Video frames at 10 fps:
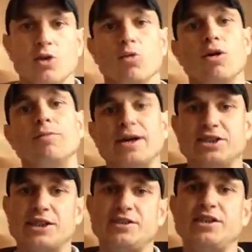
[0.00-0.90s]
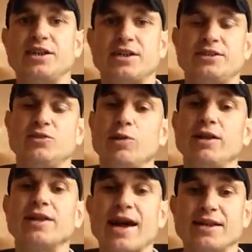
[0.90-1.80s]
What Manchester United
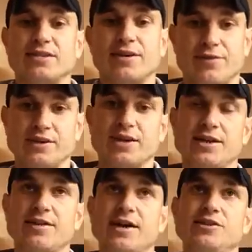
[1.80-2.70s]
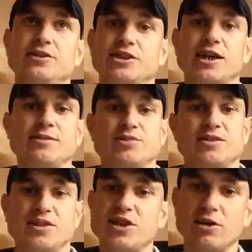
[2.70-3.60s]
will get if they sign Daniel James
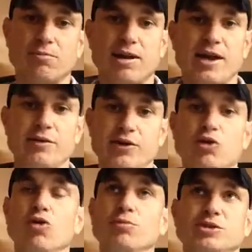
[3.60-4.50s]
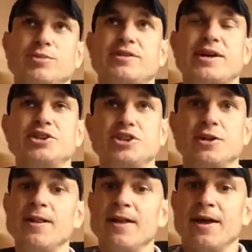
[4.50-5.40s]
is a young player of enormous
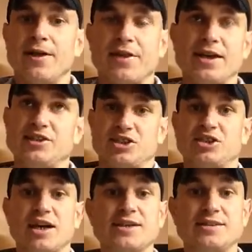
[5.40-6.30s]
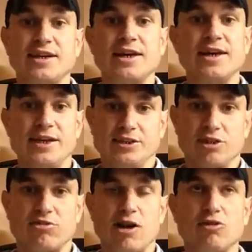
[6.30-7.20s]
potential. I think he's exciting, he's a
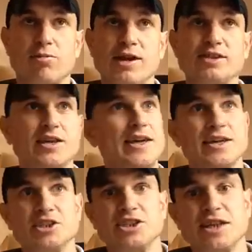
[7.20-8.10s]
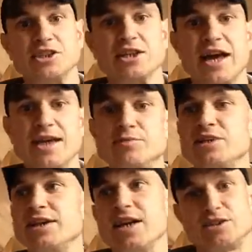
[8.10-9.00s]
crowd pleaser, he can change games,
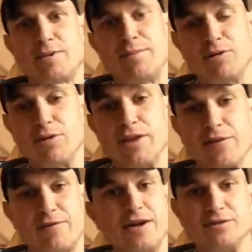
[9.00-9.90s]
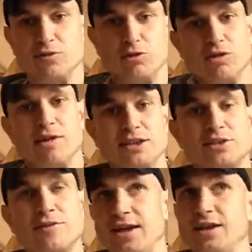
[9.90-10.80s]
he gets people on their feet and all the rest of it.